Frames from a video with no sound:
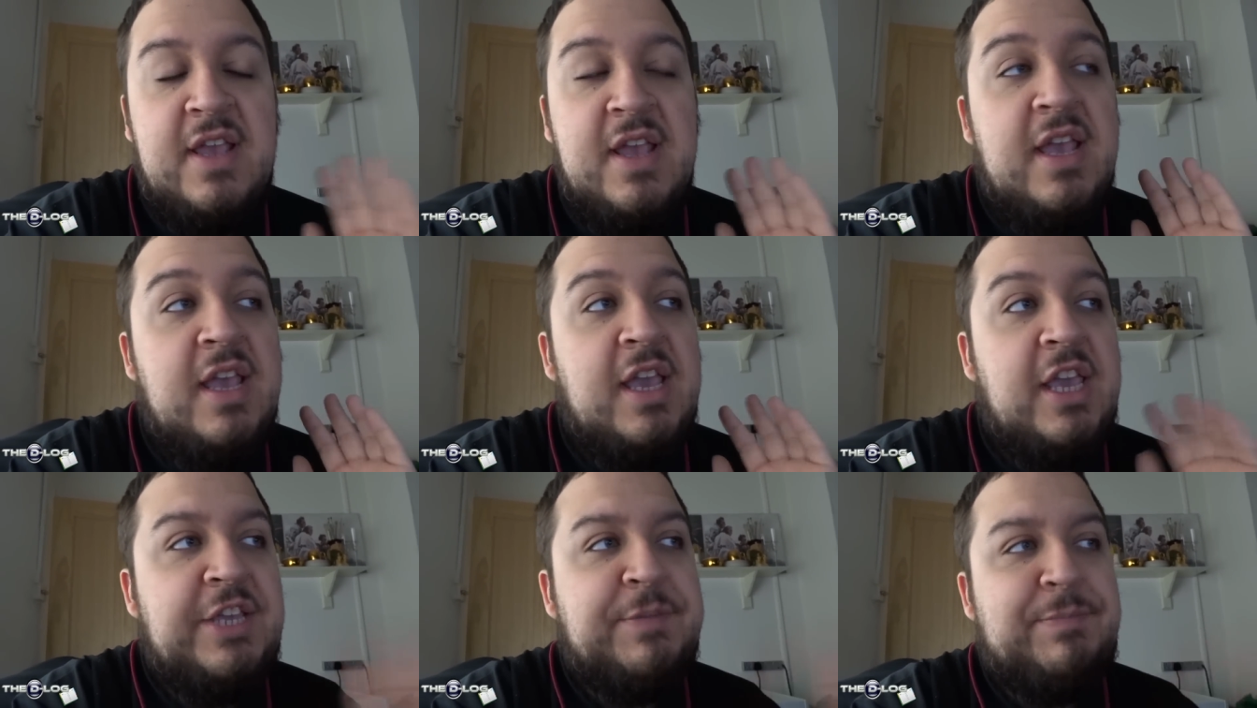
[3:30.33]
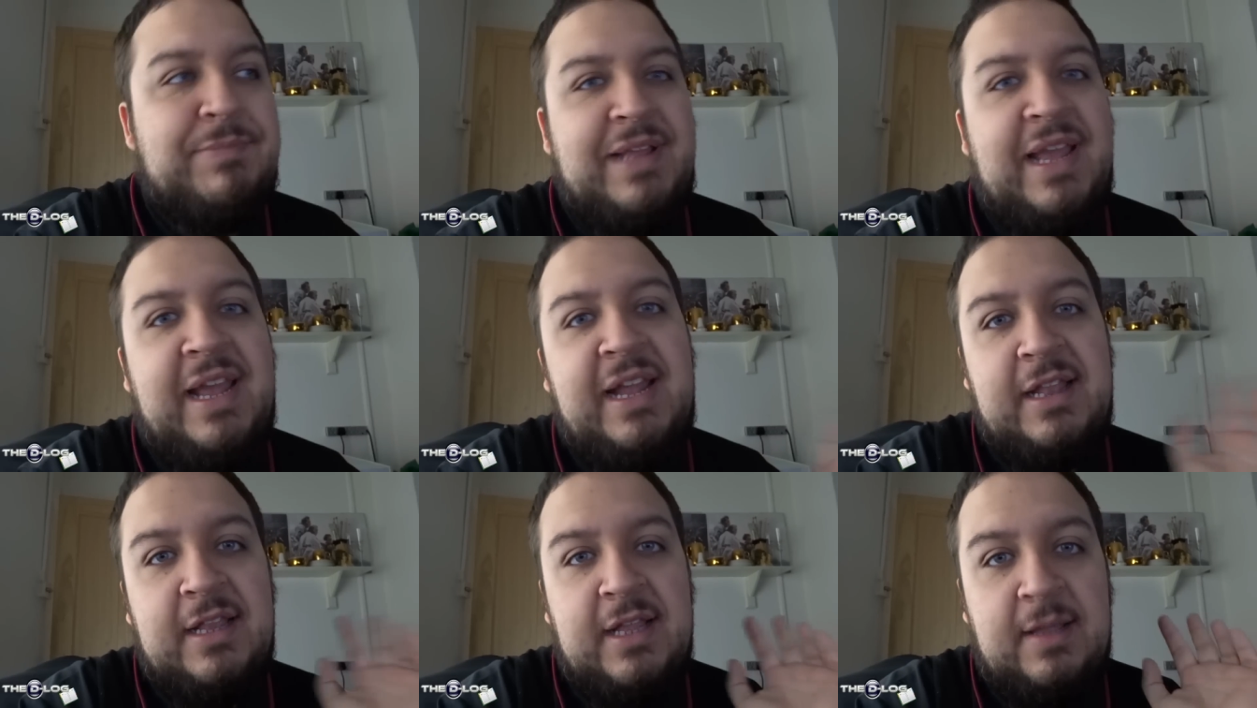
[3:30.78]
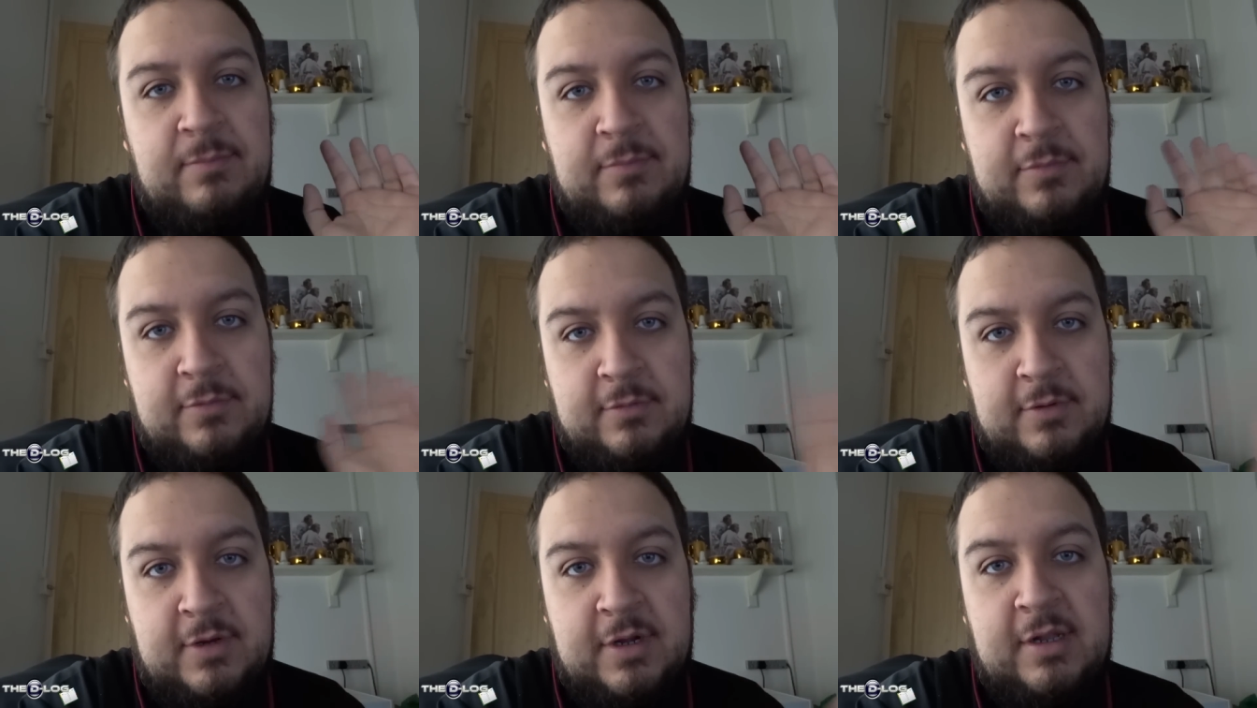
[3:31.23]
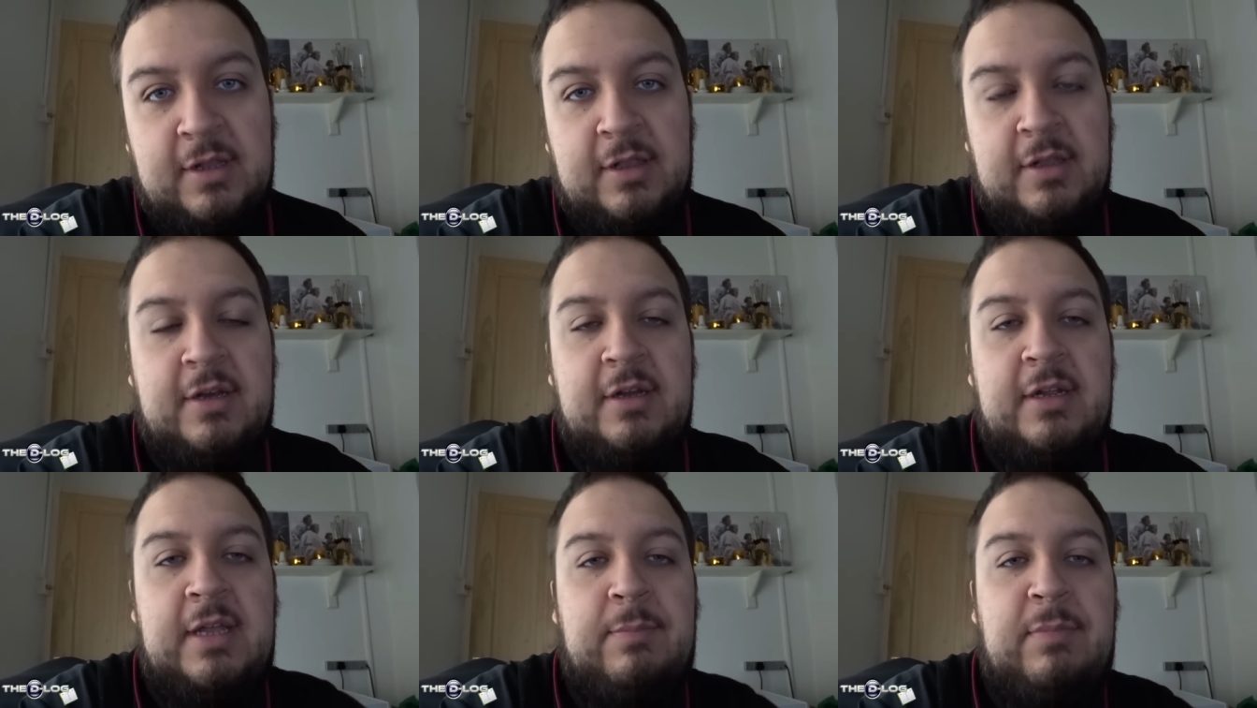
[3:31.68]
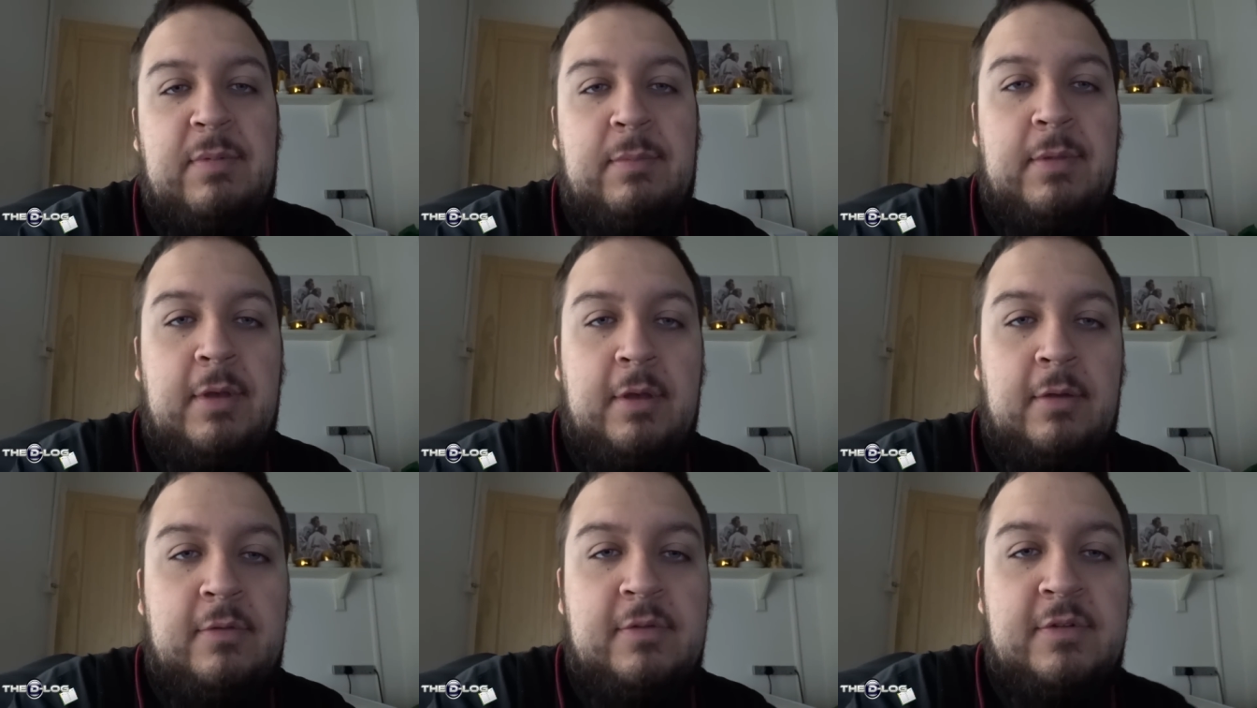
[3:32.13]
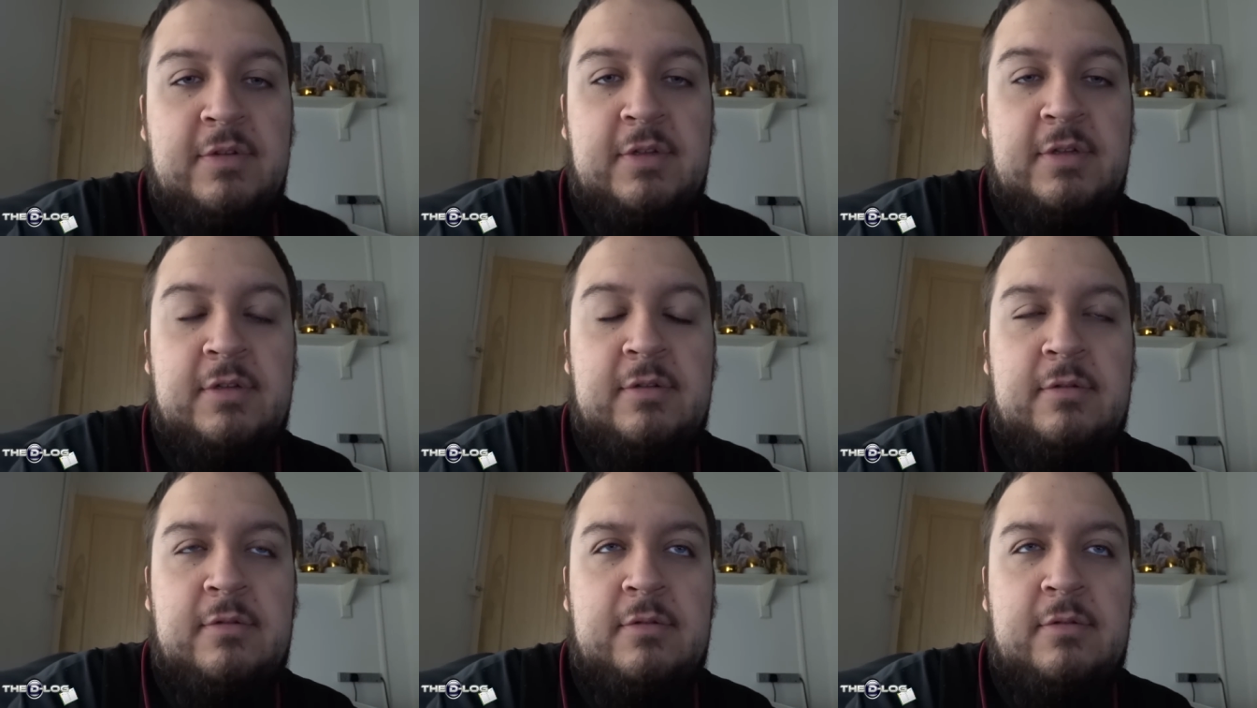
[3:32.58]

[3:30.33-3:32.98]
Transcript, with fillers: He's played a lot more online MMOs.